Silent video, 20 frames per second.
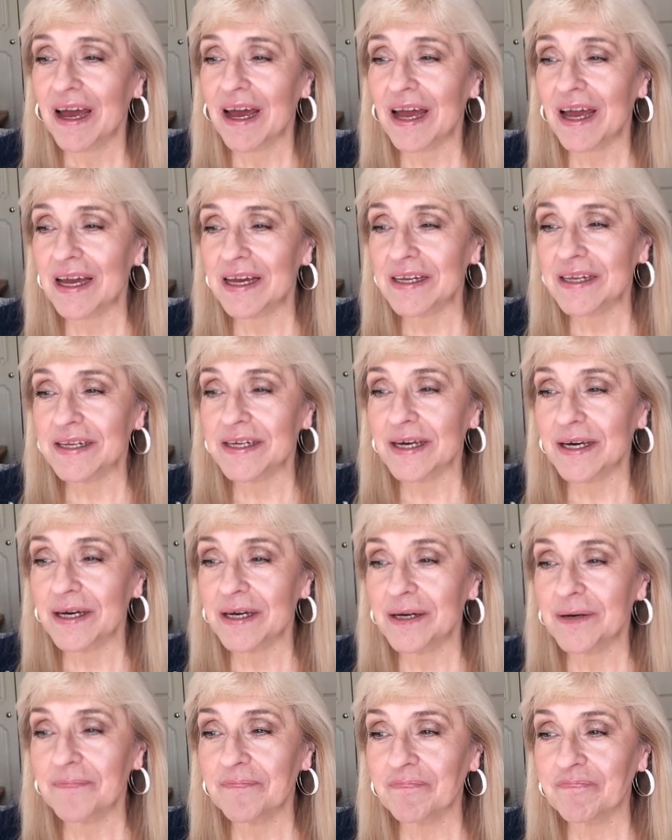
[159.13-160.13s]
And
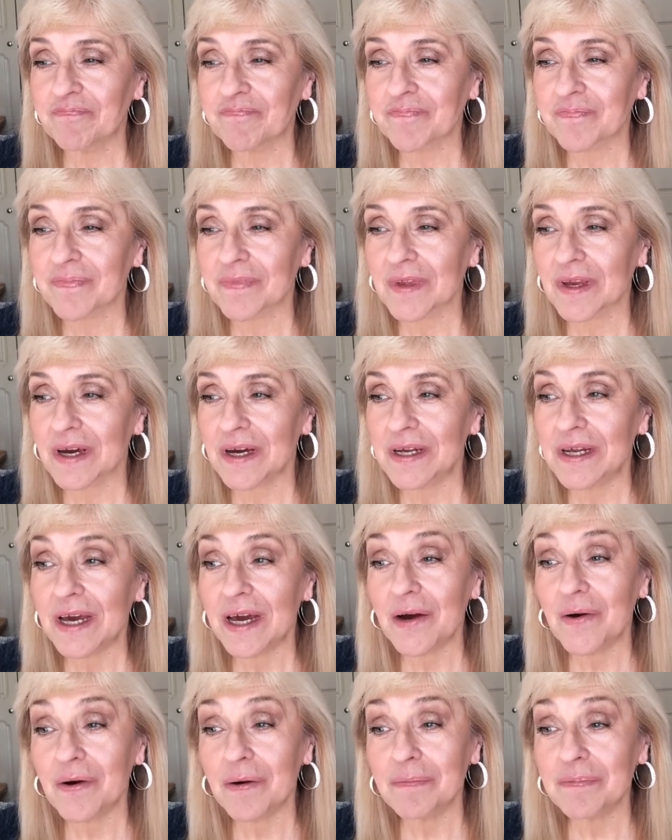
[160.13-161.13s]

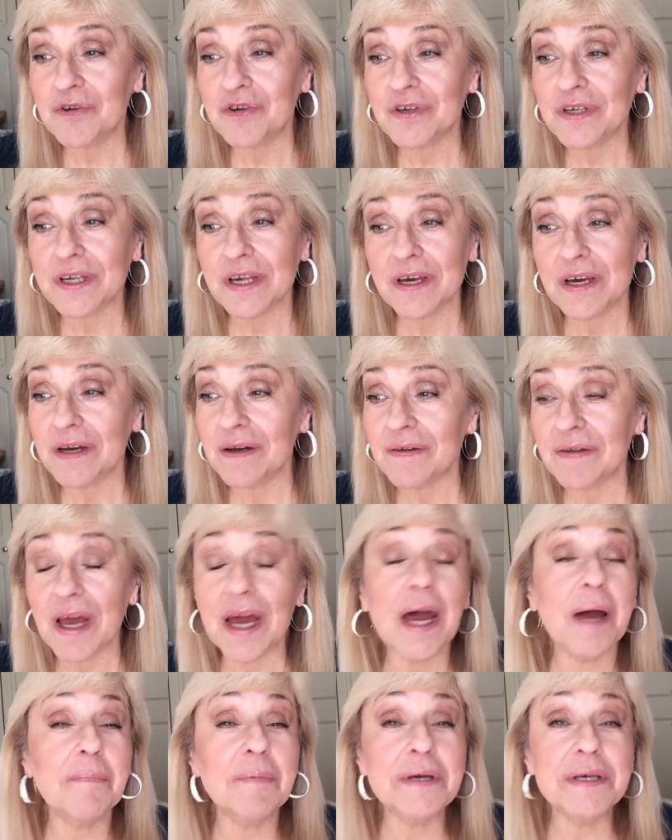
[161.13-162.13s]
now I'm just
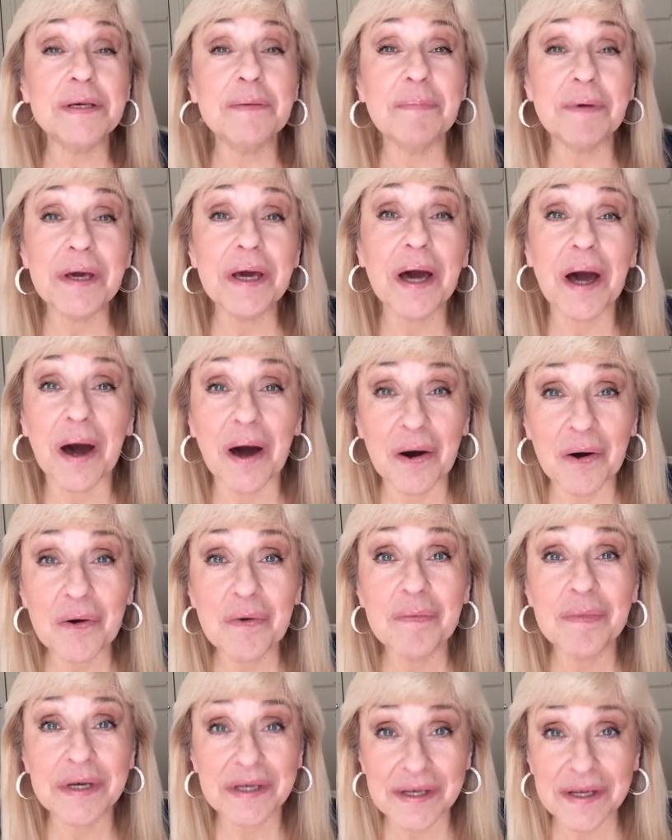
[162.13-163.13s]
happy to be at
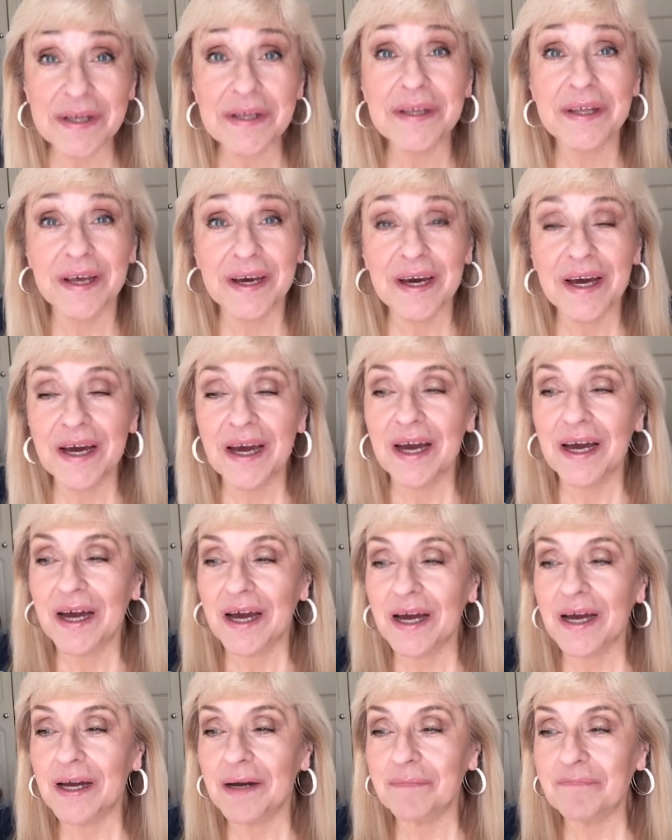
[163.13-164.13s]
home
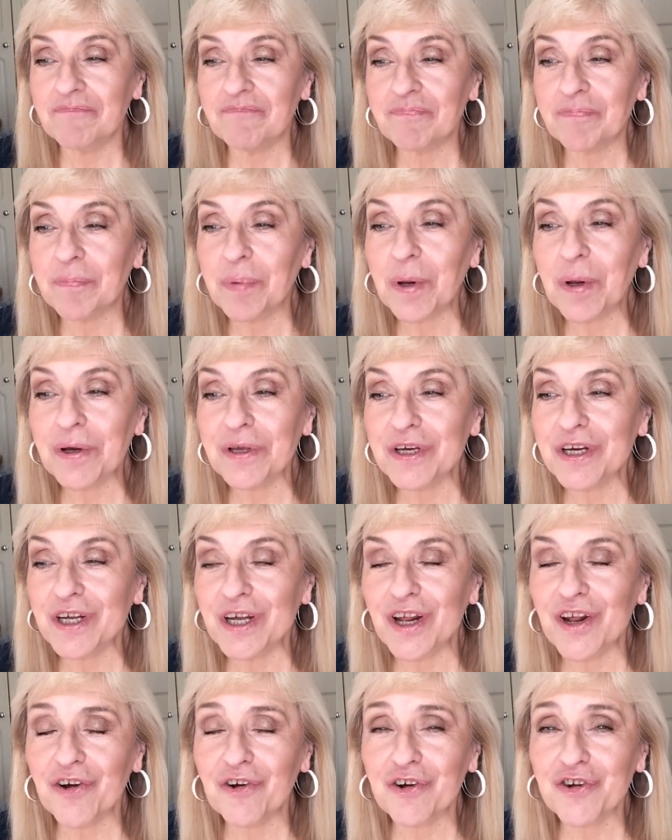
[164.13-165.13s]
and
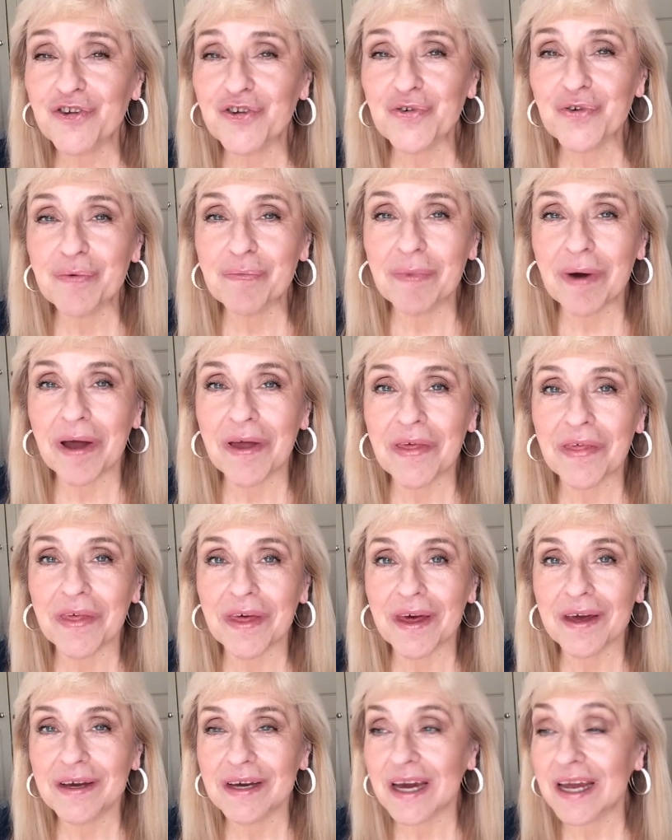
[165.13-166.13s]
plodding along and doing my
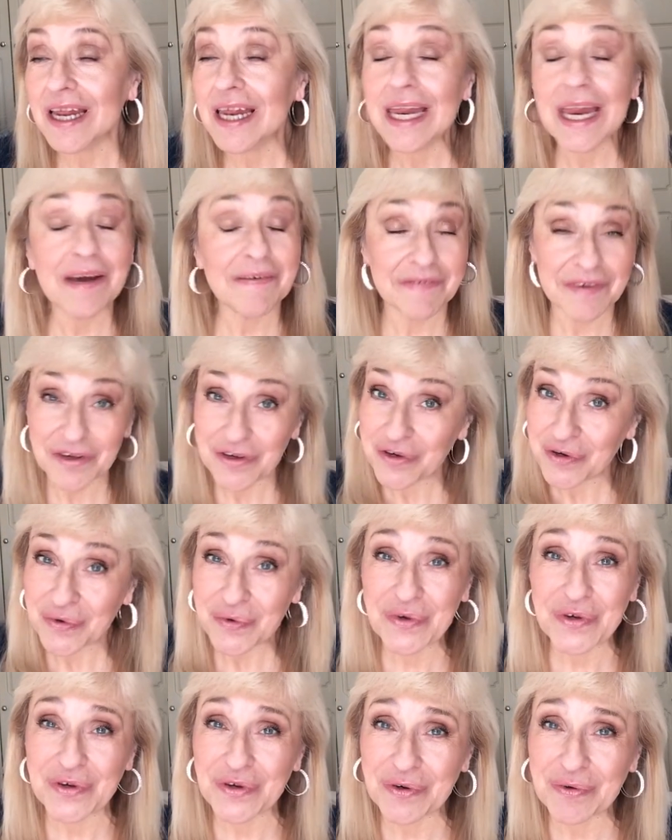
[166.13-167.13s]
thing and loving
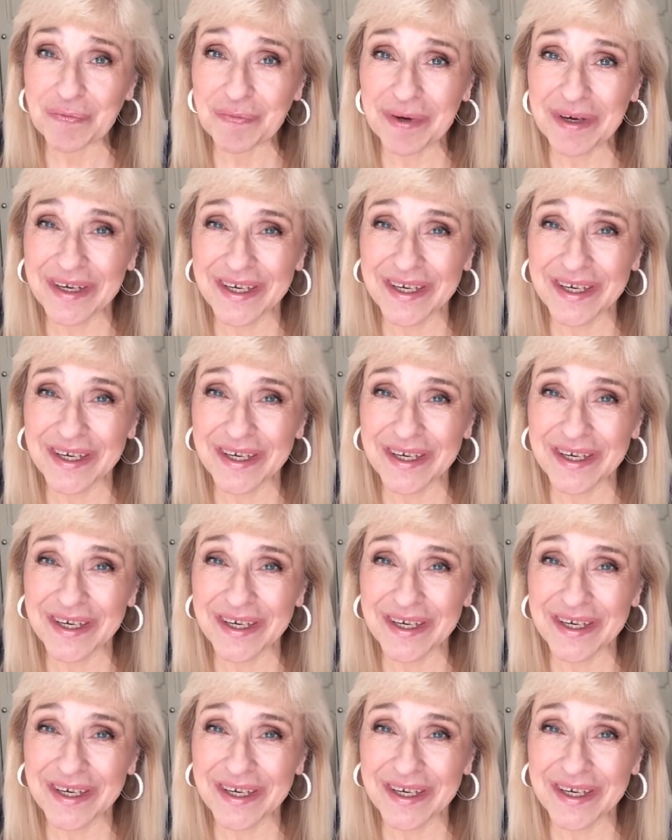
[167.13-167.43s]
YouTube.